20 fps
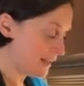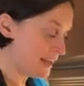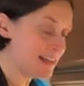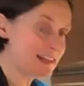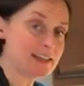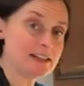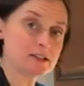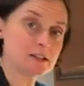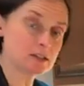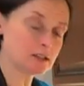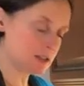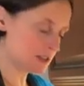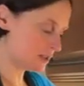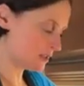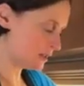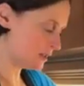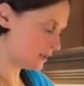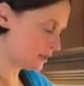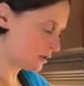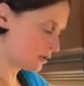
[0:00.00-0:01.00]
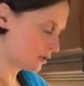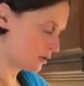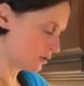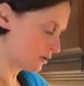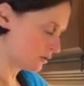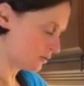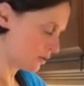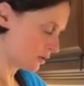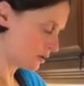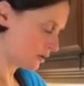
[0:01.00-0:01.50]
And they need to sit in this
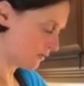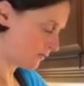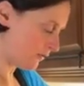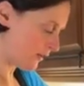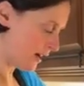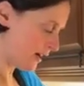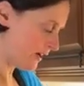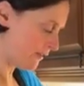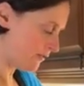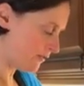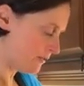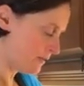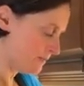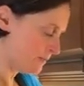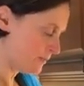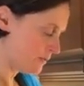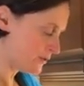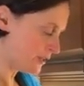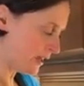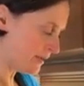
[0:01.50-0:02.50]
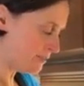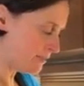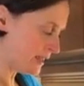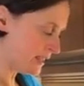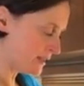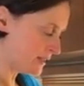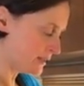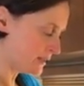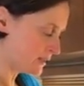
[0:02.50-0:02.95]
sauce for a good 5-10